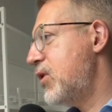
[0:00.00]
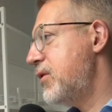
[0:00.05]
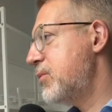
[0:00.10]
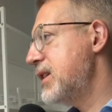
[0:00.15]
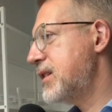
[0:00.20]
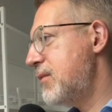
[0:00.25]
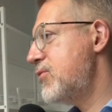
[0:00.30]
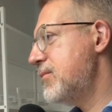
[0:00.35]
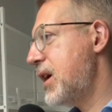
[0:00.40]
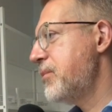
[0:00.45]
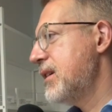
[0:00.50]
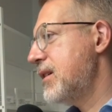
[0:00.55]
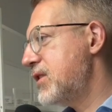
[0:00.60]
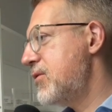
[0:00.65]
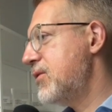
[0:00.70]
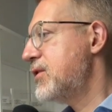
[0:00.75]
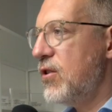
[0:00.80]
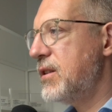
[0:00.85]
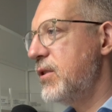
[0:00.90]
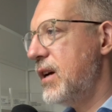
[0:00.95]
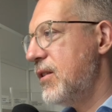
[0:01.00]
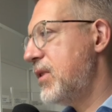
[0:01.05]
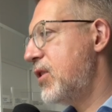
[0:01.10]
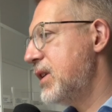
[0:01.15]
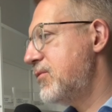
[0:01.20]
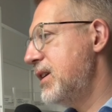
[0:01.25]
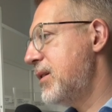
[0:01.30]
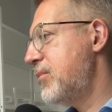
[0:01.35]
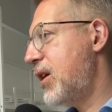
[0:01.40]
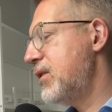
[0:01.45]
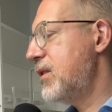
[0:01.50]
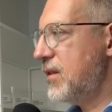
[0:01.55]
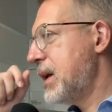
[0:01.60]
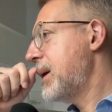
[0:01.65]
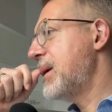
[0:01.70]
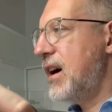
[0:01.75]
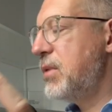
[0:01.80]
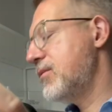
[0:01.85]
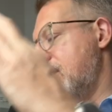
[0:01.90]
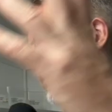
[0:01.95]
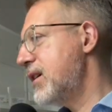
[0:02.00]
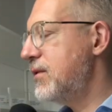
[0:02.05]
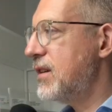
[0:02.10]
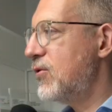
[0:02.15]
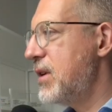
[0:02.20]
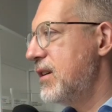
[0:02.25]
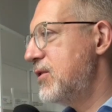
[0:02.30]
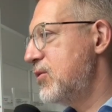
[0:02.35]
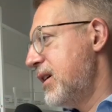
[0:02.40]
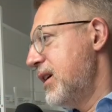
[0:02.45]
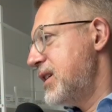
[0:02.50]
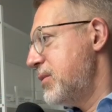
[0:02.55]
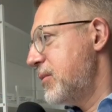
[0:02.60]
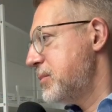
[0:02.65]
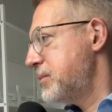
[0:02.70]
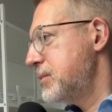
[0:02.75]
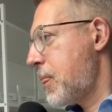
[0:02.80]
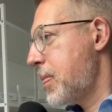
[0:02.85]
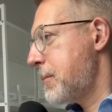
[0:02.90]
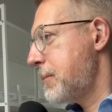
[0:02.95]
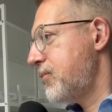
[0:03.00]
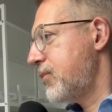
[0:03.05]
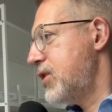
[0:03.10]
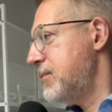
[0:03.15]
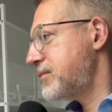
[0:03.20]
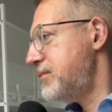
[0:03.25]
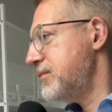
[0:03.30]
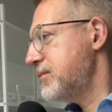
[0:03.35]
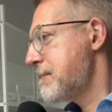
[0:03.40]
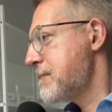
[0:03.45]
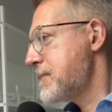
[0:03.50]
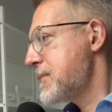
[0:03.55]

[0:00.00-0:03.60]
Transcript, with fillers: and it uses all that to generate a description of the new invention.